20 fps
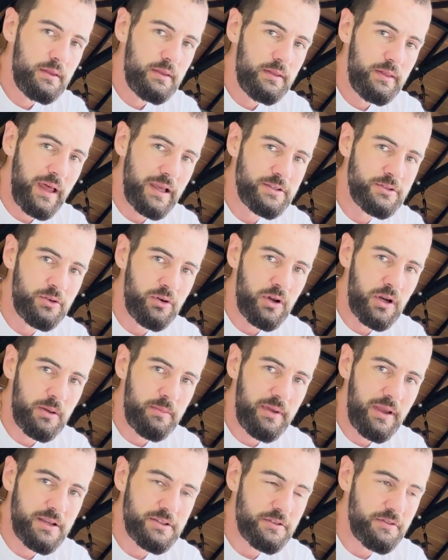that's not gonna
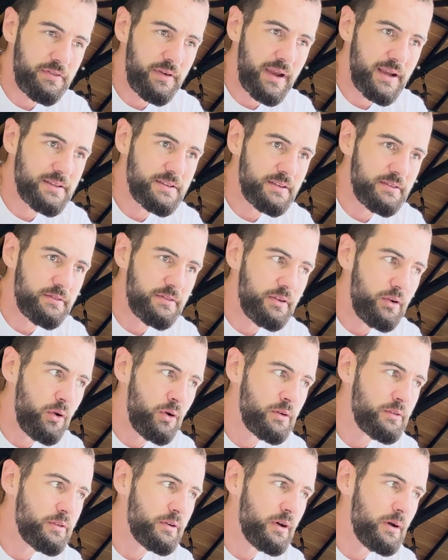be as effective
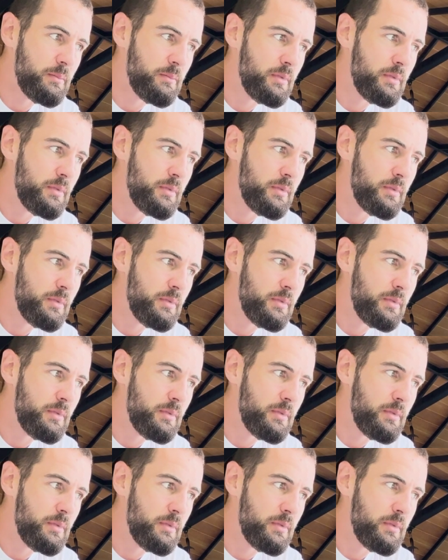long term.